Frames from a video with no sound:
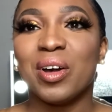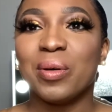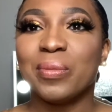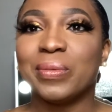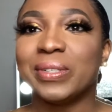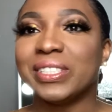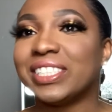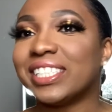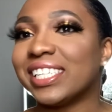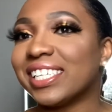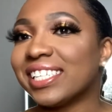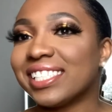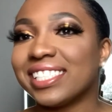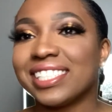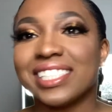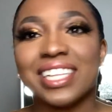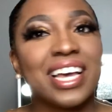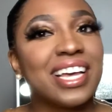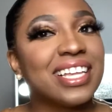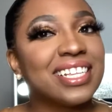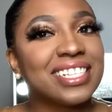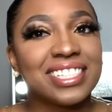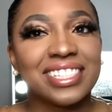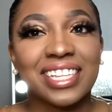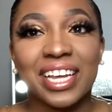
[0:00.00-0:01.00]
just
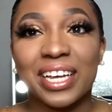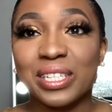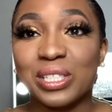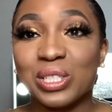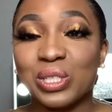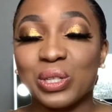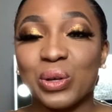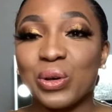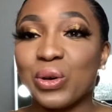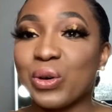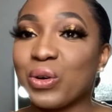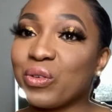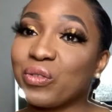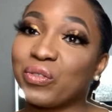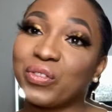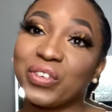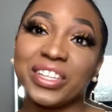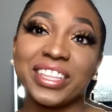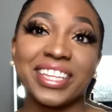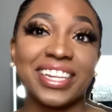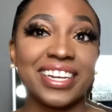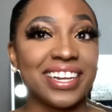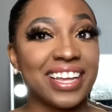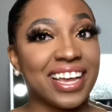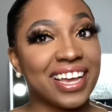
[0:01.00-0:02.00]
stay tuned for
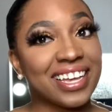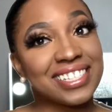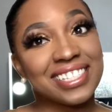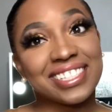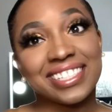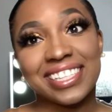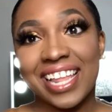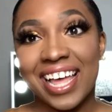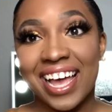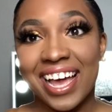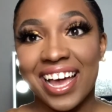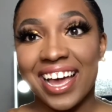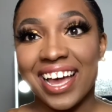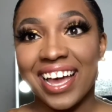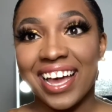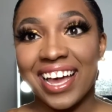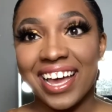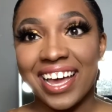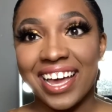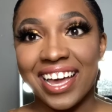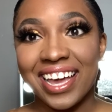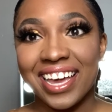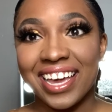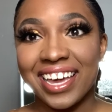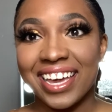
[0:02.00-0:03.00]
the next
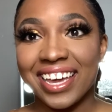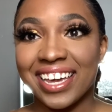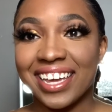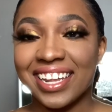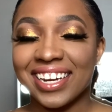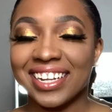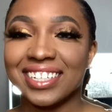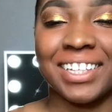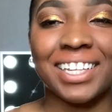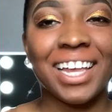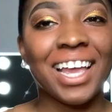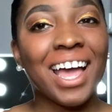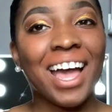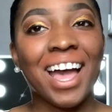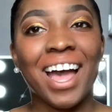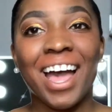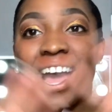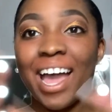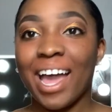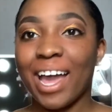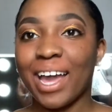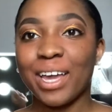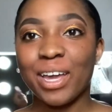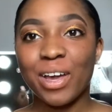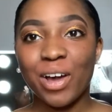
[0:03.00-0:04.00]
slide.
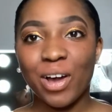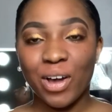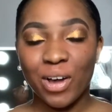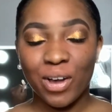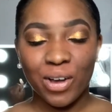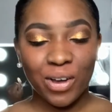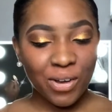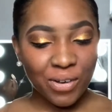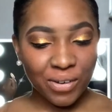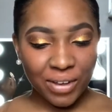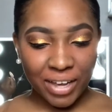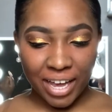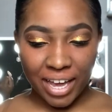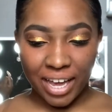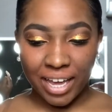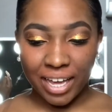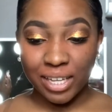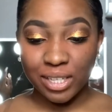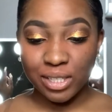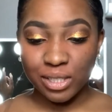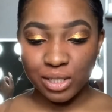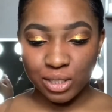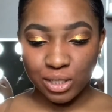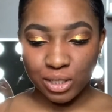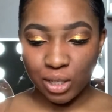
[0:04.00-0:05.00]
Hey y'all, okay,
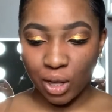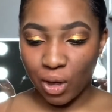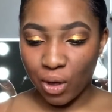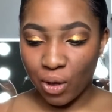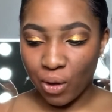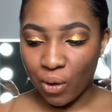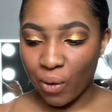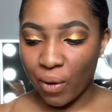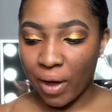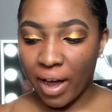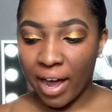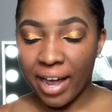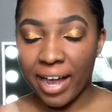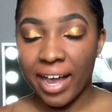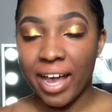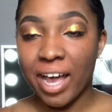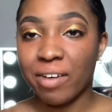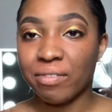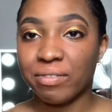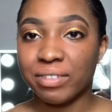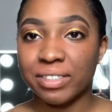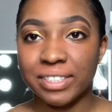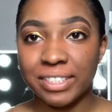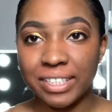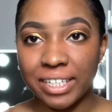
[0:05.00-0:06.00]
so I
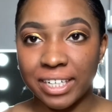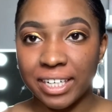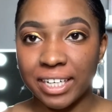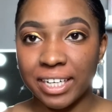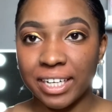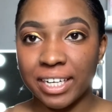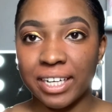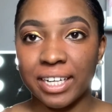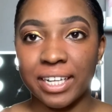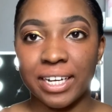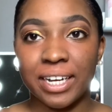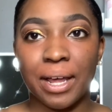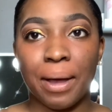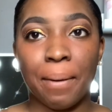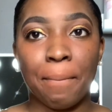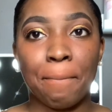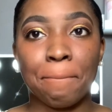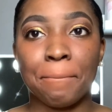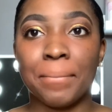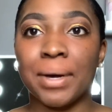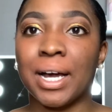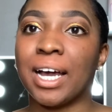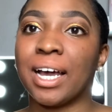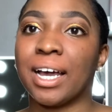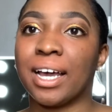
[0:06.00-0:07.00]
have done
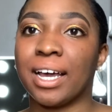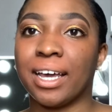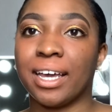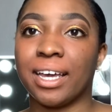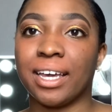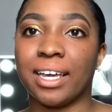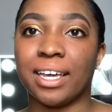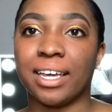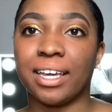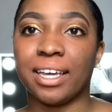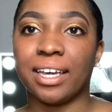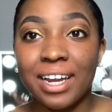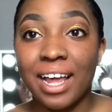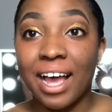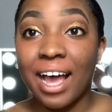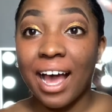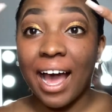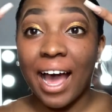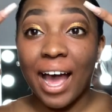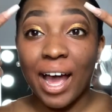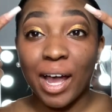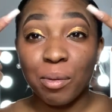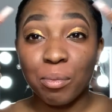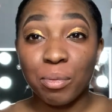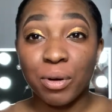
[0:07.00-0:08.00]
my
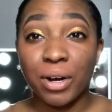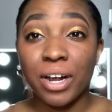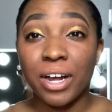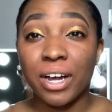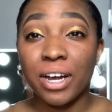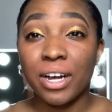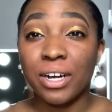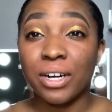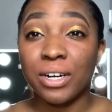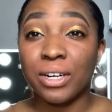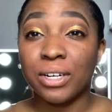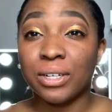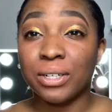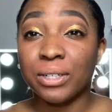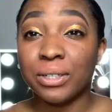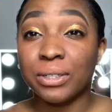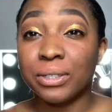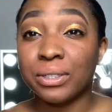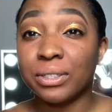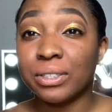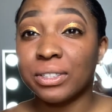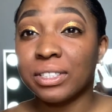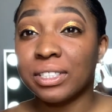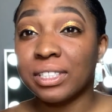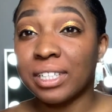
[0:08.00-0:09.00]

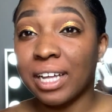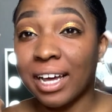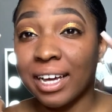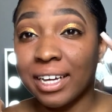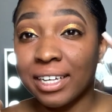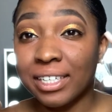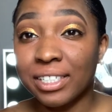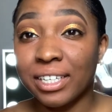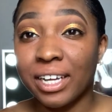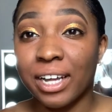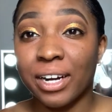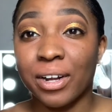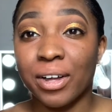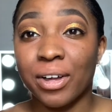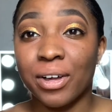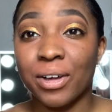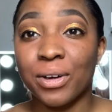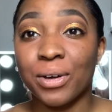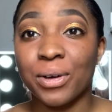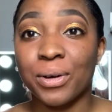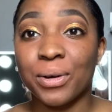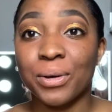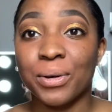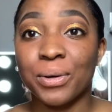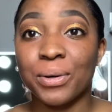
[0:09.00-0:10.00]
eyebrows,
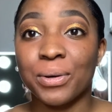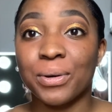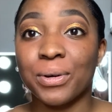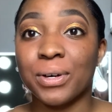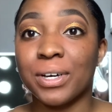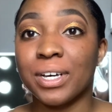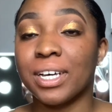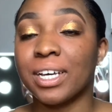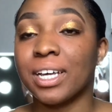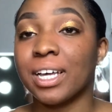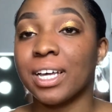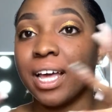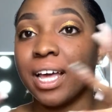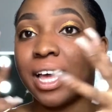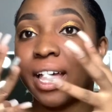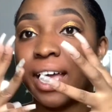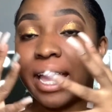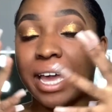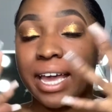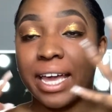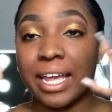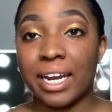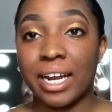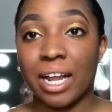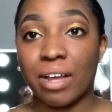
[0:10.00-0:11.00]
eyeshadow,
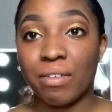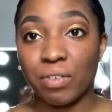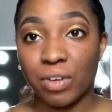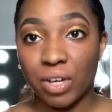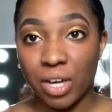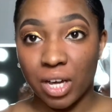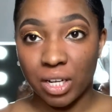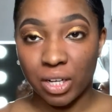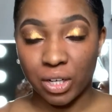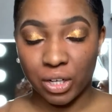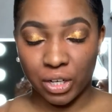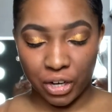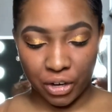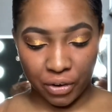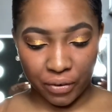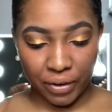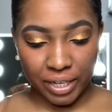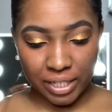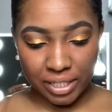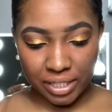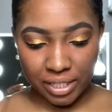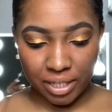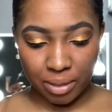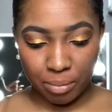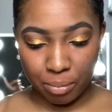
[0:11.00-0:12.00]
and I've color
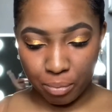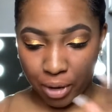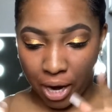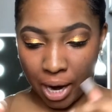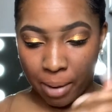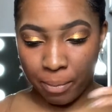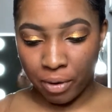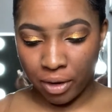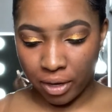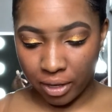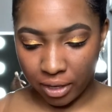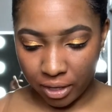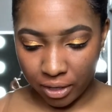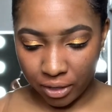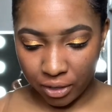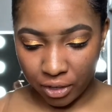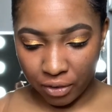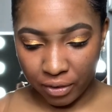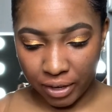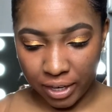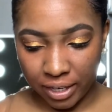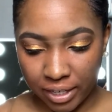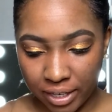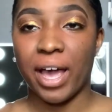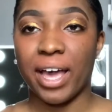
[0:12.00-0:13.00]
corrected, primer and color
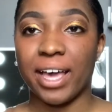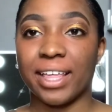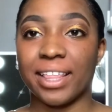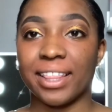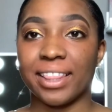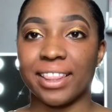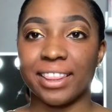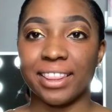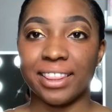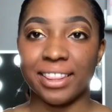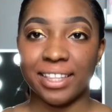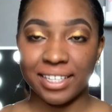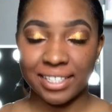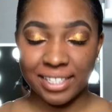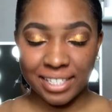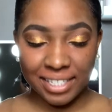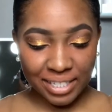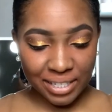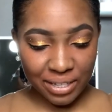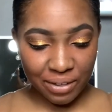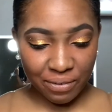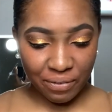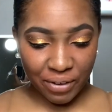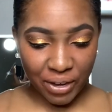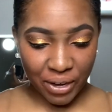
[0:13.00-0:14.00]
corrected. This is
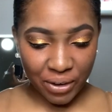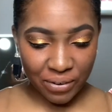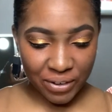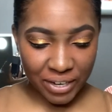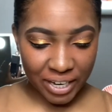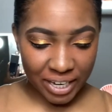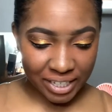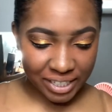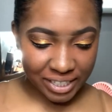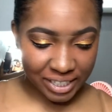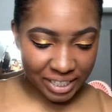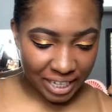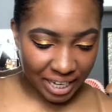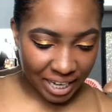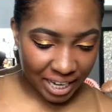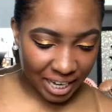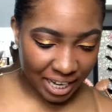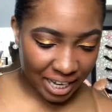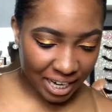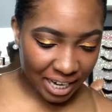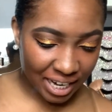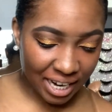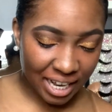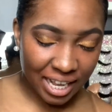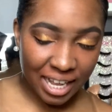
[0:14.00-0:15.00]
the
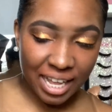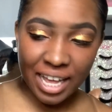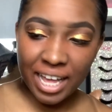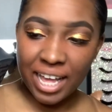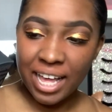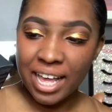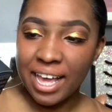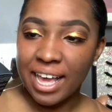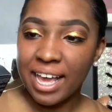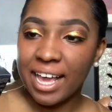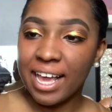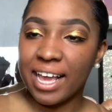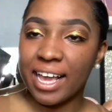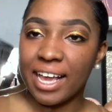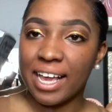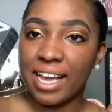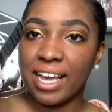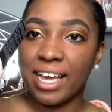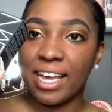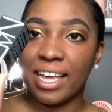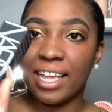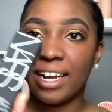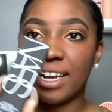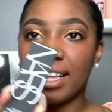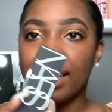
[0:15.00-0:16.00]
foundation,
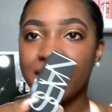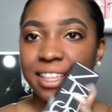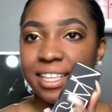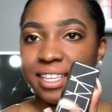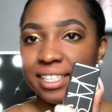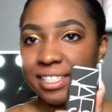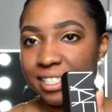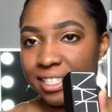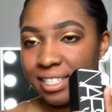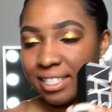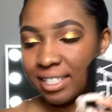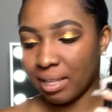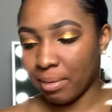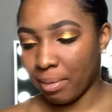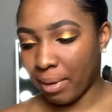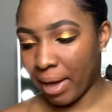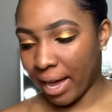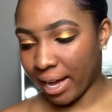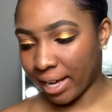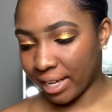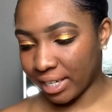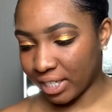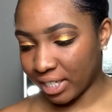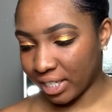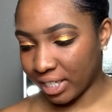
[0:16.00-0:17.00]
and this is the
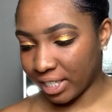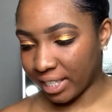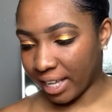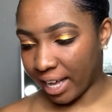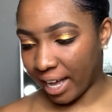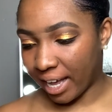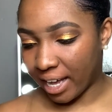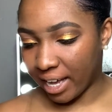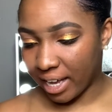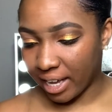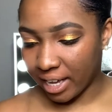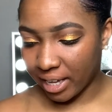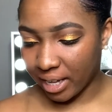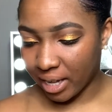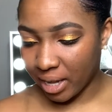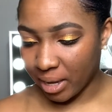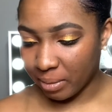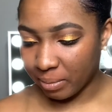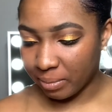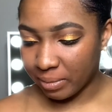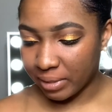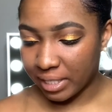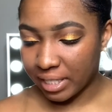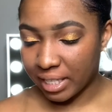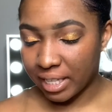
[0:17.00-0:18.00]
packaging that it
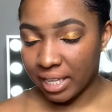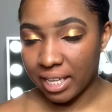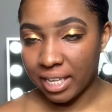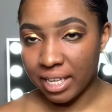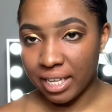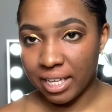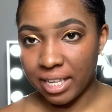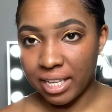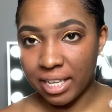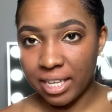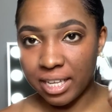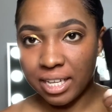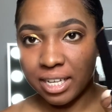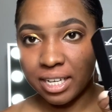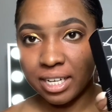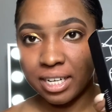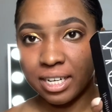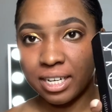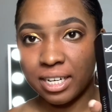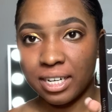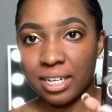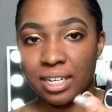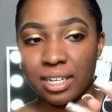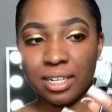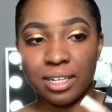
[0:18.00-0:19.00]
comes in.
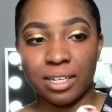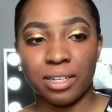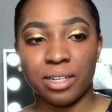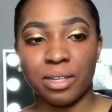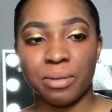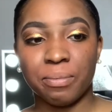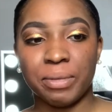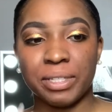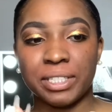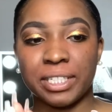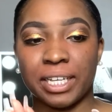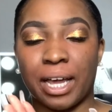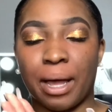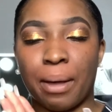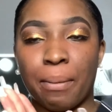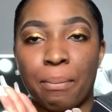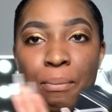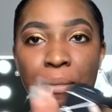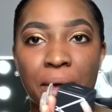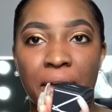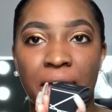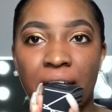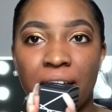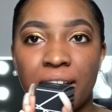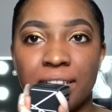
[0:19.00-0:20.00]
It's like a
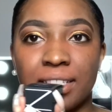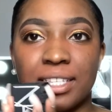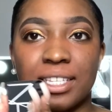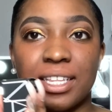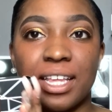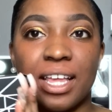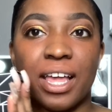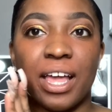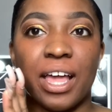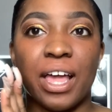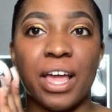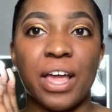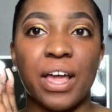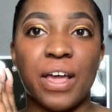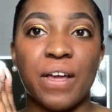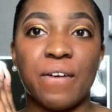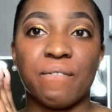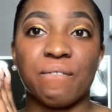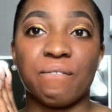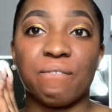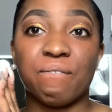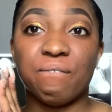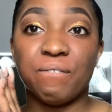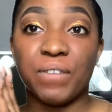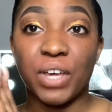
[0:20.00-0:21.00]
matte
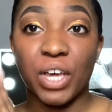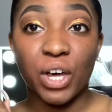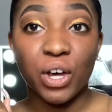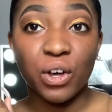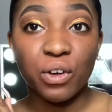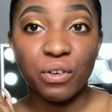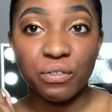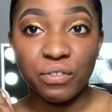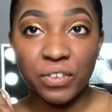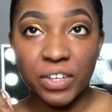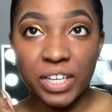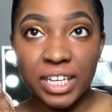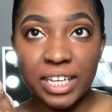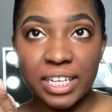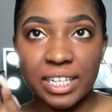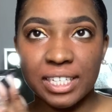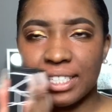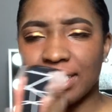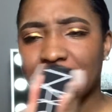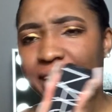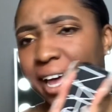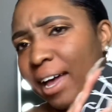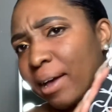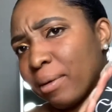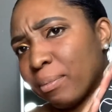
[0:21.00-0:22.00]
velvet
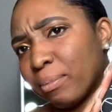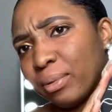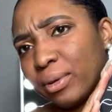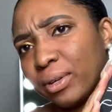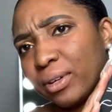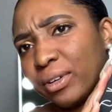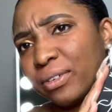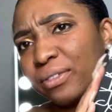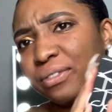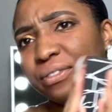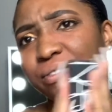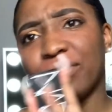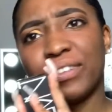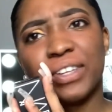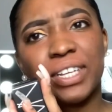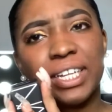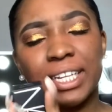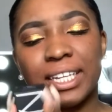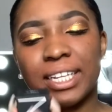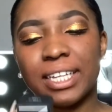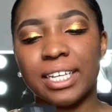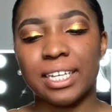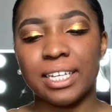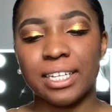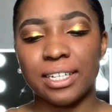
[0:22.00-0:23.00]
type of
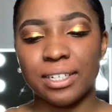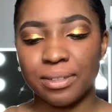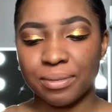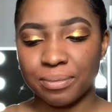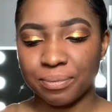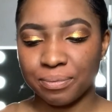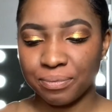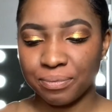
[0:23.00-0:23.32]
feeling,